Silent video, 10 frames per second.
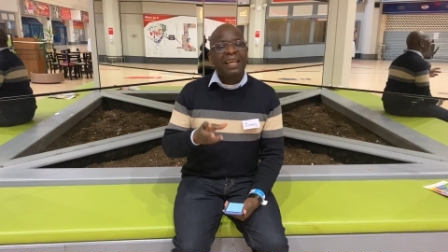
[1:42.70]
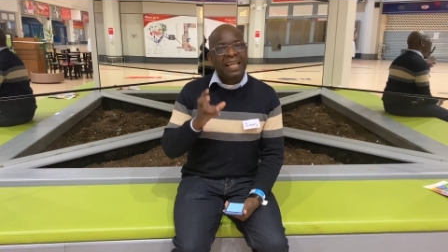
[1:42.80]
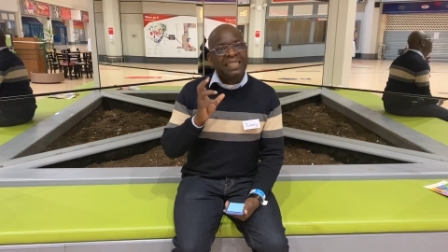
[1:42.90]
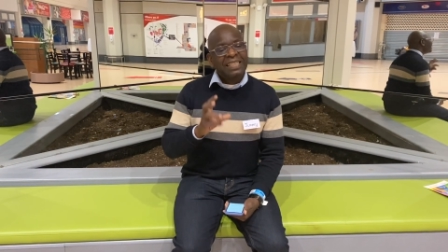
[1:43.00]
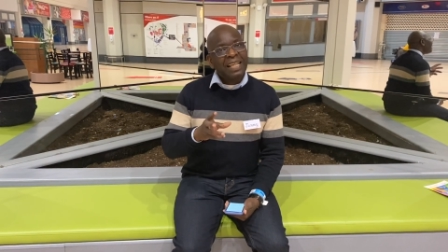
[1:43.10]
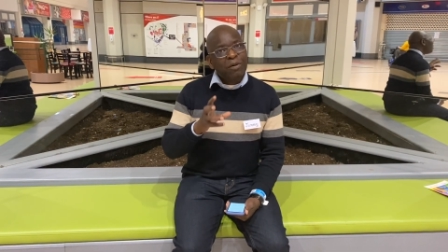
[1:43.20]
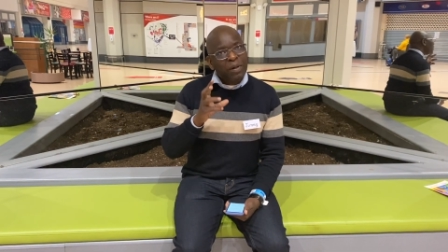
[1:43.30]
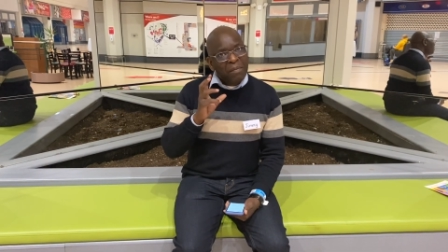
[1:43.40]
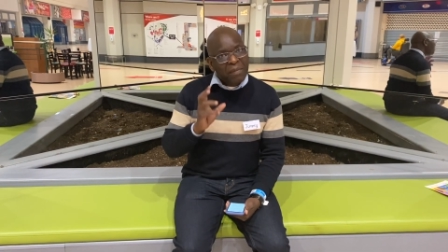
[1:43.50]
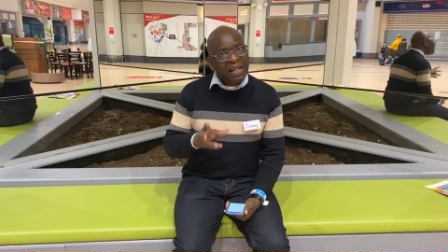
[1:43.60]
as they
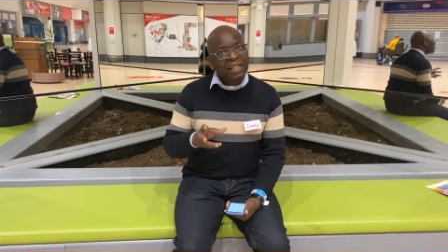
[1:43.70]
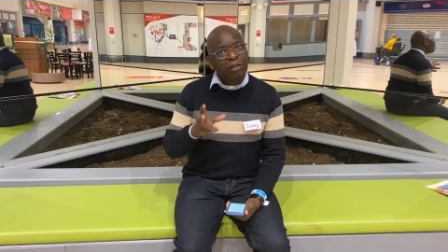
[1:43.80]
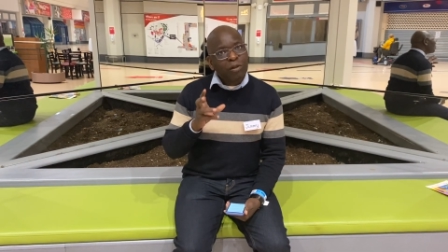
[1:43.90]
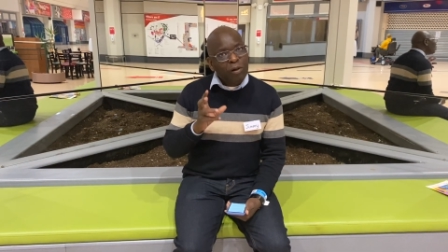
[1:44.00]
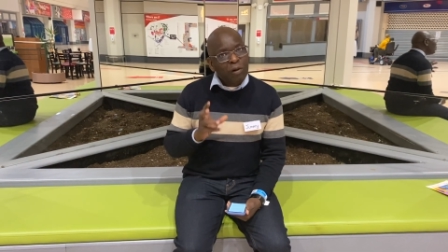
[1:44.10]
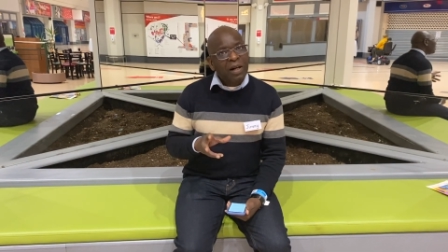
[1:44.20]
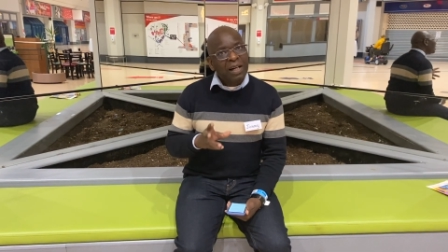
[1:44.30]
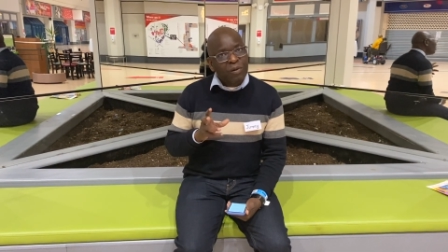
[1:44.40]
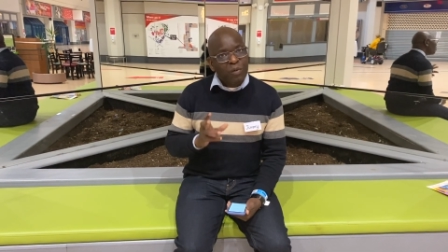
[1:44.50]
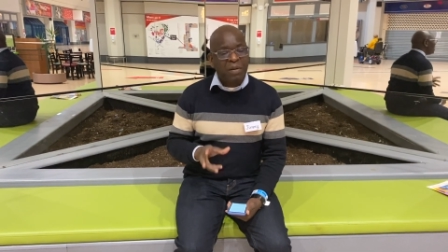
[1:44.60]
were married to the
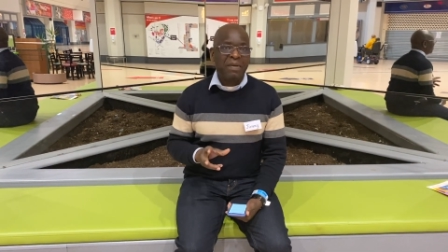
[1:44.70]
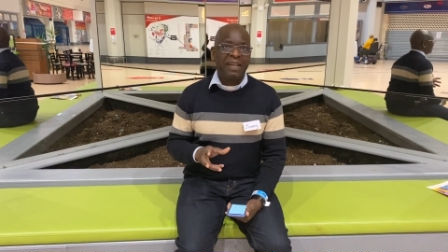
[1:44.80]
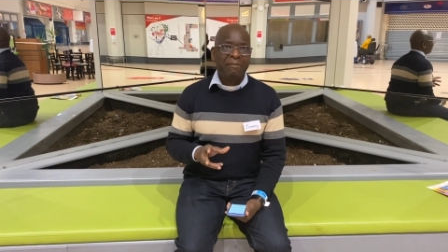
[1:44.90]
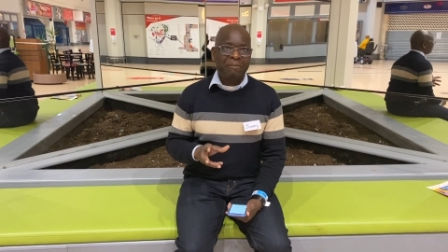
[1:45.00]
local women,